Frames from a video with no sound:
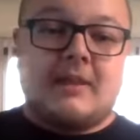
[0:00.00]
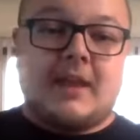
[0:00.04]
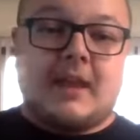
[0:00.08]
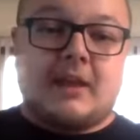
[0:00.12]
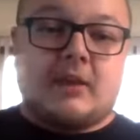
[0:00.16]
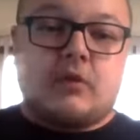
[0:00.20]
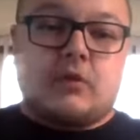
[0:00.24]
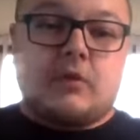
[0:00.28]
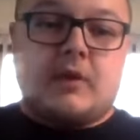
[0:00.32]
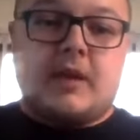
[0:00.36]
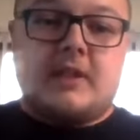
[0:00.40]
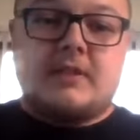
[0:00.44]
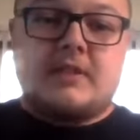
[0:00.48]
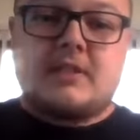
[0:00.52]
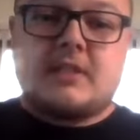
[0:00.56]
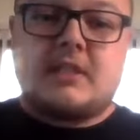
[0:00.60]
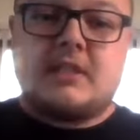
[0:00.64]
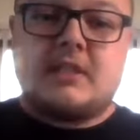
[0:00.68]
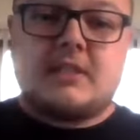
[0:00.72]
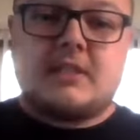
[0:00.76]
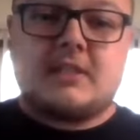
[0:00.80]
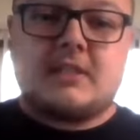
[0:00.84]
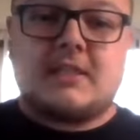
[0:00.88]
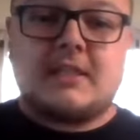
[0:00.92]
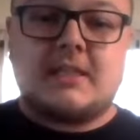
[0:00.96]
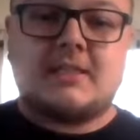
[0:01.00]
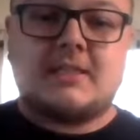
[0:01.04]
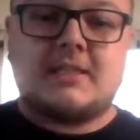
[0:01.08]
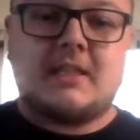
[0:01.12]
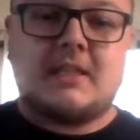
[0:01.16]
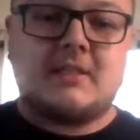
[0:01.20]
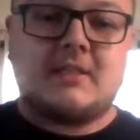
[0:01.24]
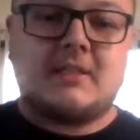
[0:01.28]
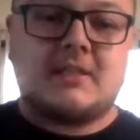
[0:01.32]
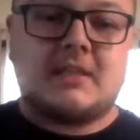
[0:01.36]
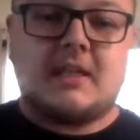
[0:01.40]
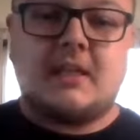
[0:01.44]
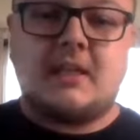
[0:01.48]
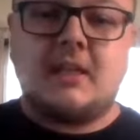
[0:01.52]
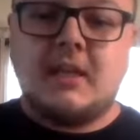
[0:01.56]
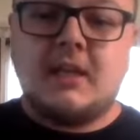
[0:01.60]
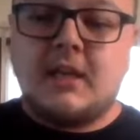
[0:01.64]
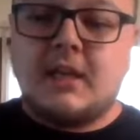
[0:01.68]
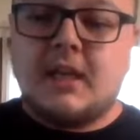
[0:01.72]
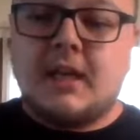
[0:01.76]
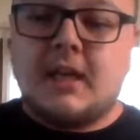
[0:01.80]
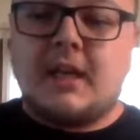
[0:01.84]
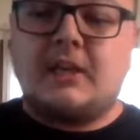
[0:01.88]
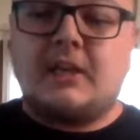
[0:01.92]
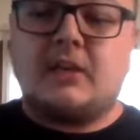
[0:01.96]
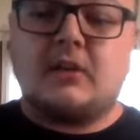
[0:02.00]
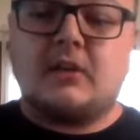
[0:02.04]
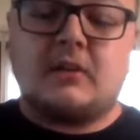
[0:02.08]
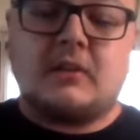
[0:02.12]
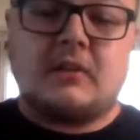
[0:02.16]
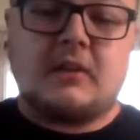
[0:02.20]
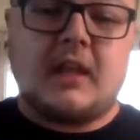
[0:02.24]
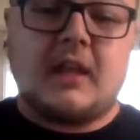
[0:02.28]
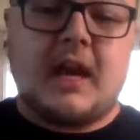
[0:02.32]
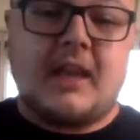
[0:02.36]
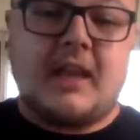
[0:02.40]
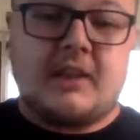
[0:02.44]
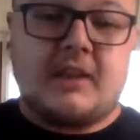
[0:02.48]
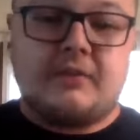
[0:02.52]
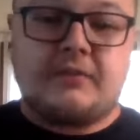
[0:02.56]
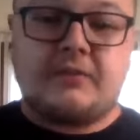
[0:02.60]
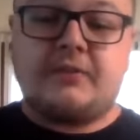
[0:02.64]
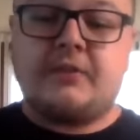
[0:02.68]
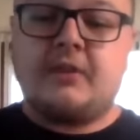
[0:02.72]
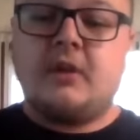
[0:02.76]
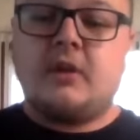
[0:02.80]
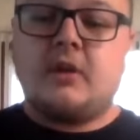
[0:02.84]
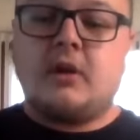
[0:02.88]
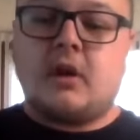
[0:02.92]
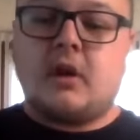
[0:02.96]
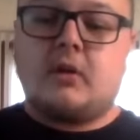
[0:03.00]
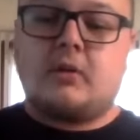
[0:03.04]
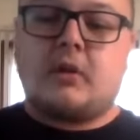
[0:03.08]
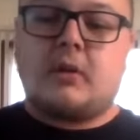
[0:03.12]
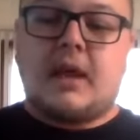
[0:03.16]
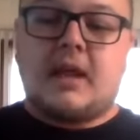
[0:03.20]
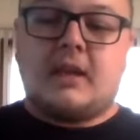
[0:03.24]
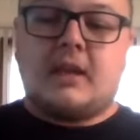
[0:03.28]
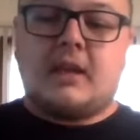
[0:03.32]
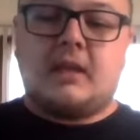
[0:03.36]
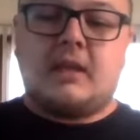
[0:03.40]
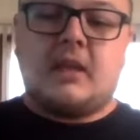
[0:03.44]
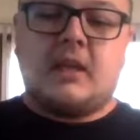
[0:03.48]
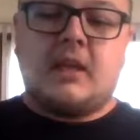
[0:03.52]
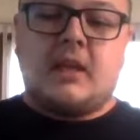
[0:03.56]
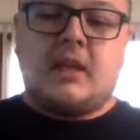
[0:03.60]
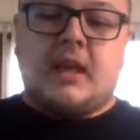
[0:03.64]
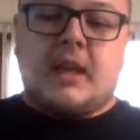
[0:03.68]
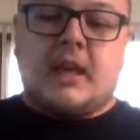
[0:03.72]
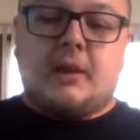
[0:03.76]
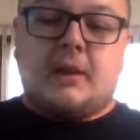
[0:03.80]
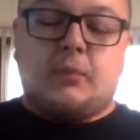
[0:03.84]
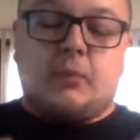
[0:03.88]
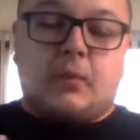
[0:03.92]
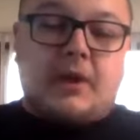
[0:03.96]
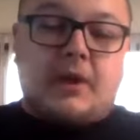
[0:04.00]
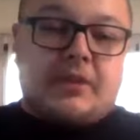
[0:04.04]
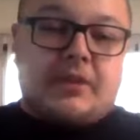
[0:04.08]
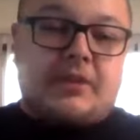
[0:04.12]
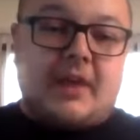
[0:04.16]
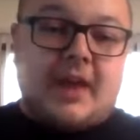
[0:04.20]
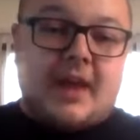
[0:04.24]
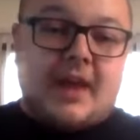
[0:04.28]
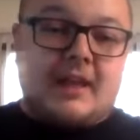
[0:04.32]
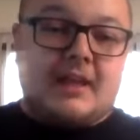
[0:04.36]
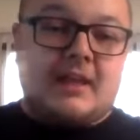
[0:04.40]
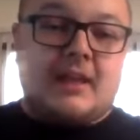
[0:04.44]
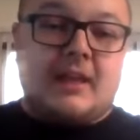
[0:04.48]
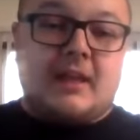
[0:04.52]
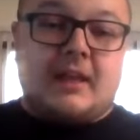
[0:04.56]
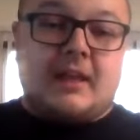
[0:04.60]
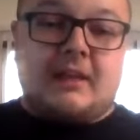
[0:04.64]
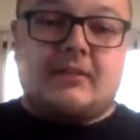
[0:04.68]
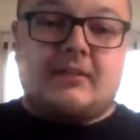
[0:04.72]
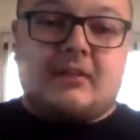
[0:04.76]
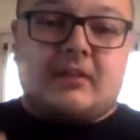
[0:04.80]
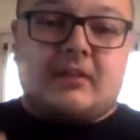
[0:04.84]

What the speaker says: that creates consistency in your life, all right? And with that is